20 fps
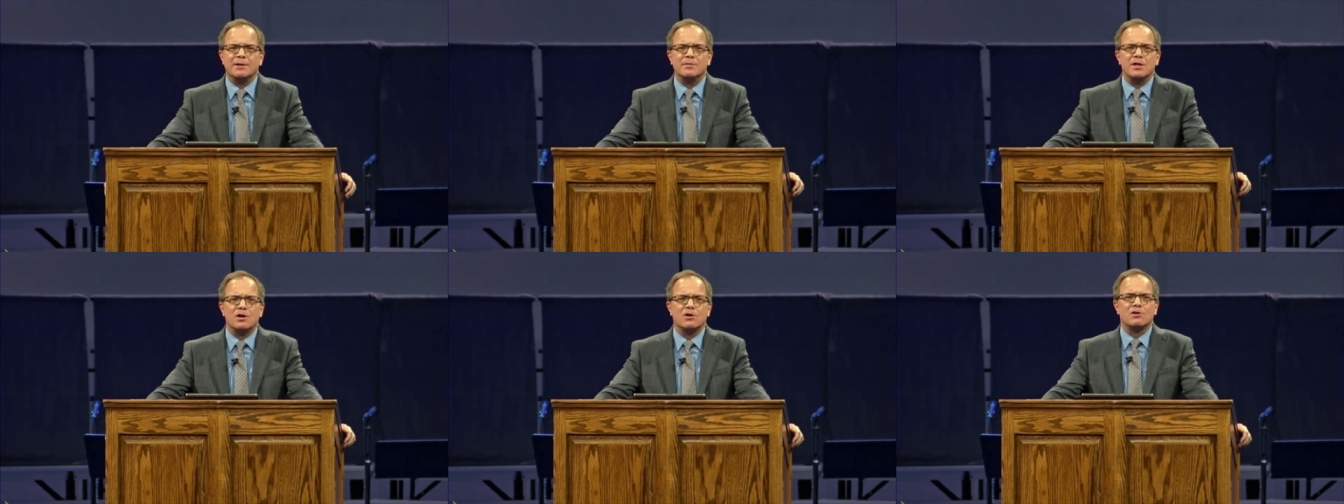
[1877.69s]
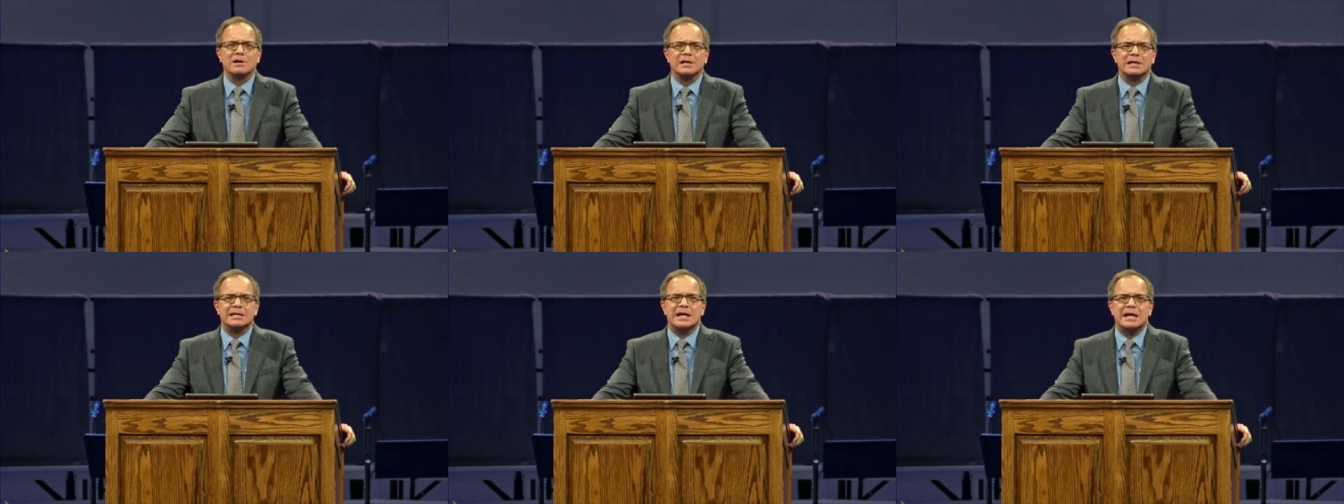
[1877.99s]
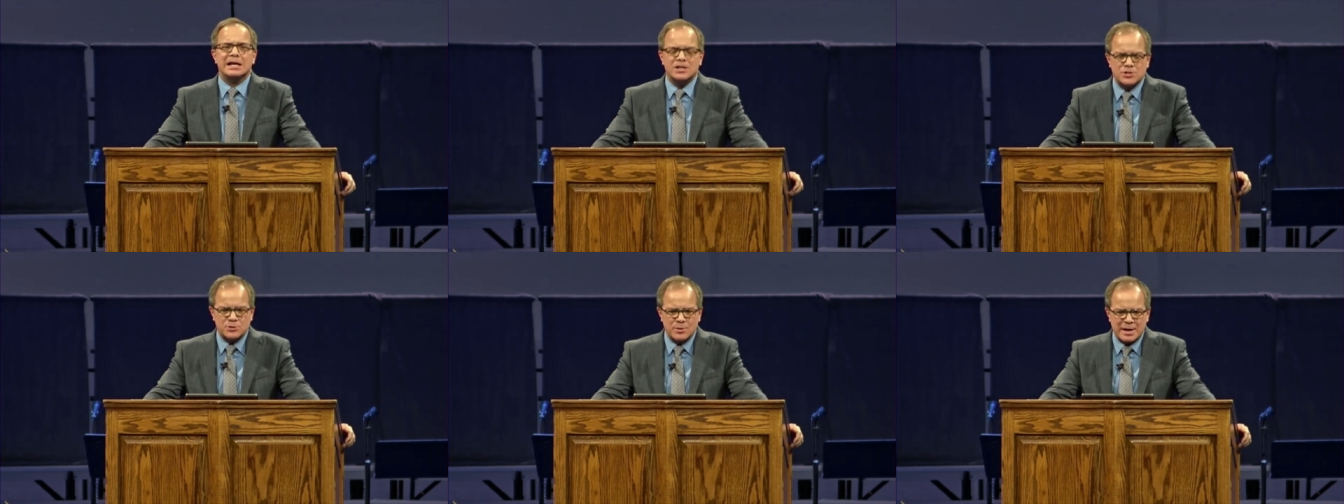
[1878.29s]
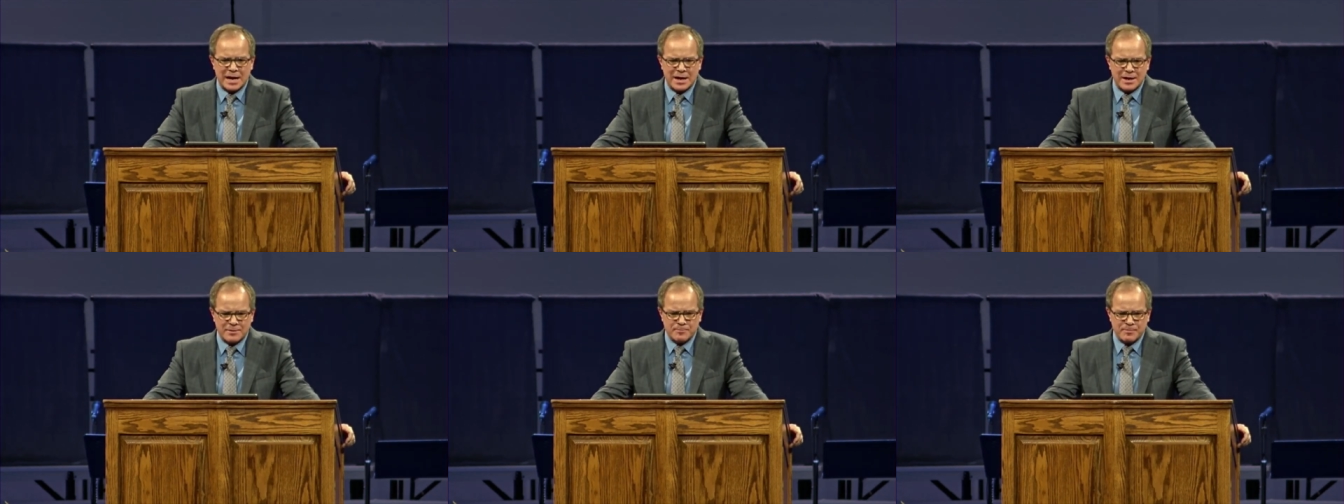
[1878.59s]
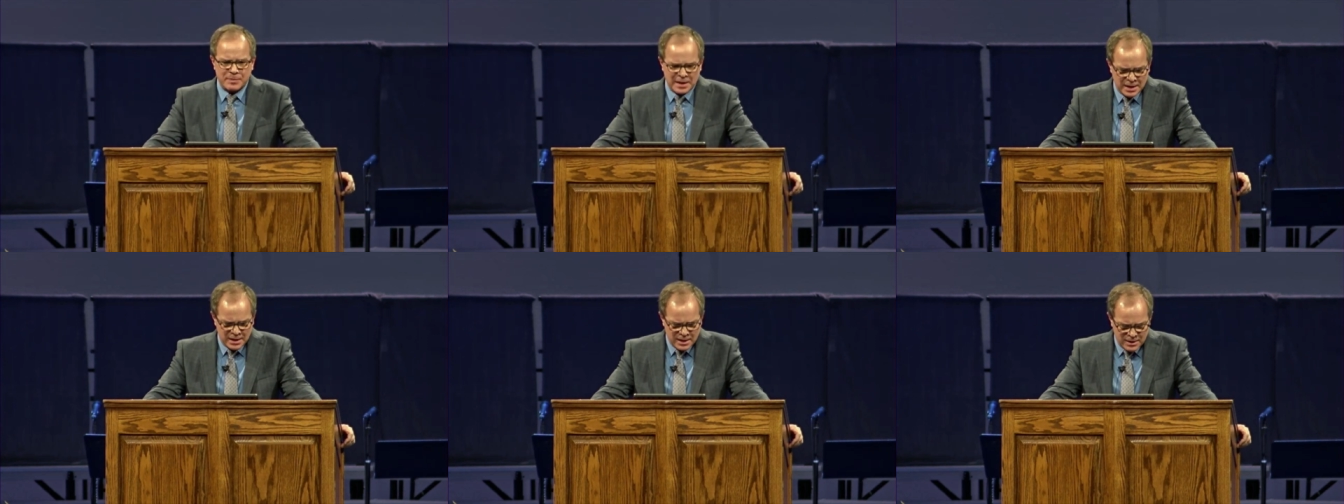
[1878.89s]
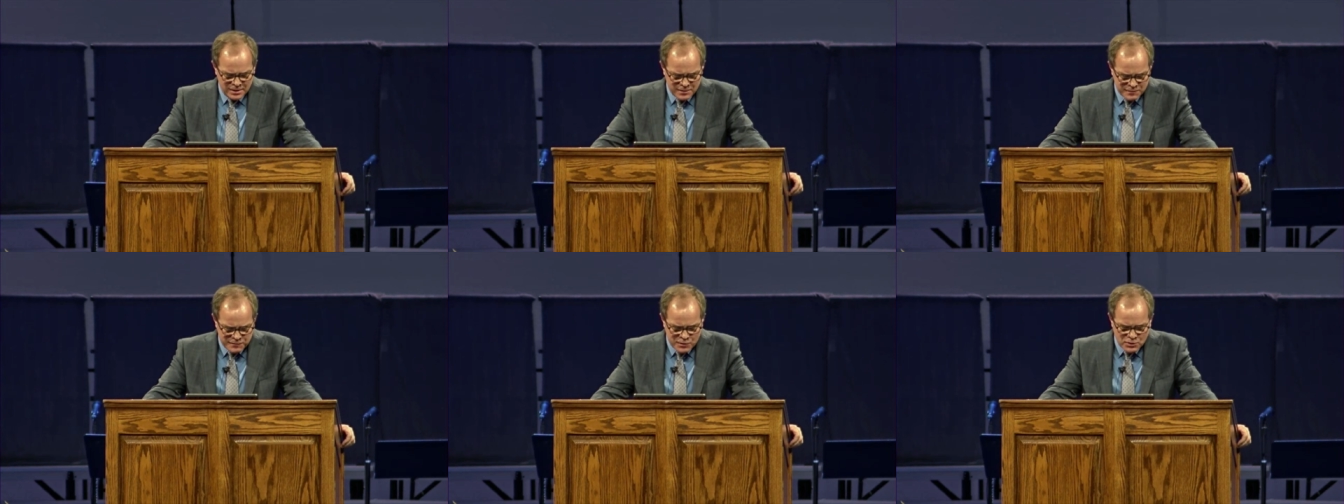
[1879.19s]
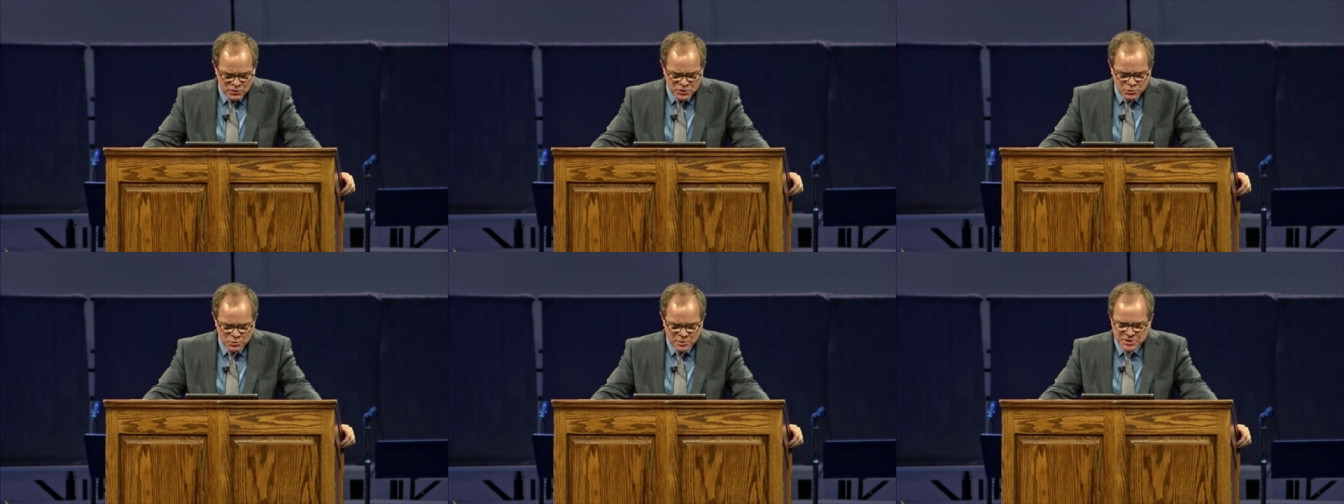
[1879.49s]
In the early days, when I
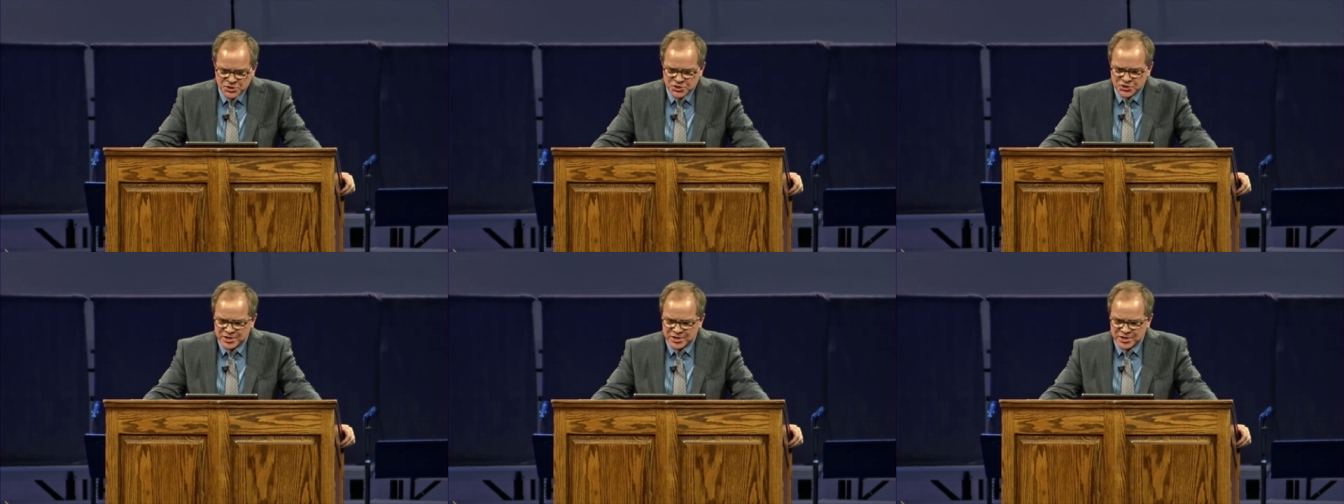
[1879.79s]
first was